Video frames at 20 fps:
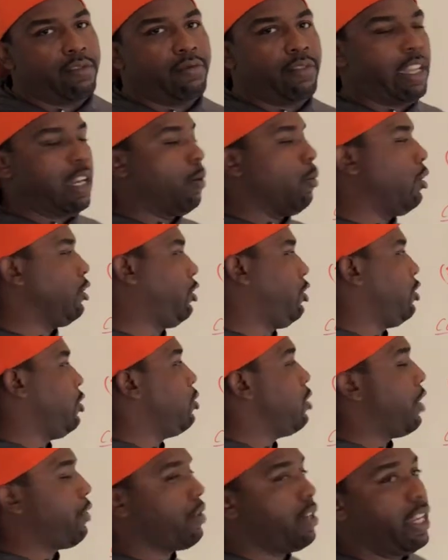They don't want you to
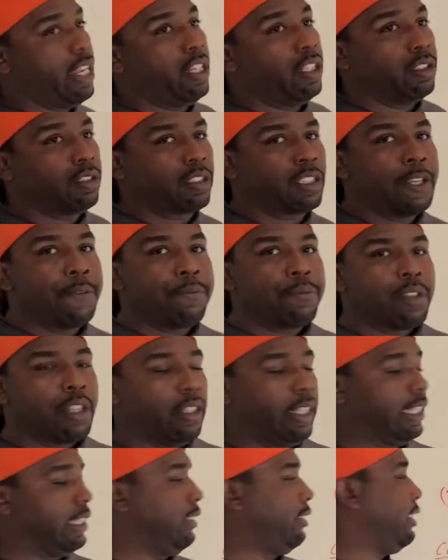do nothing else.
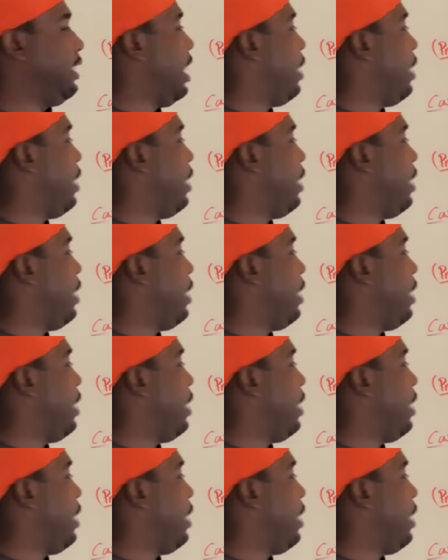Like I said, I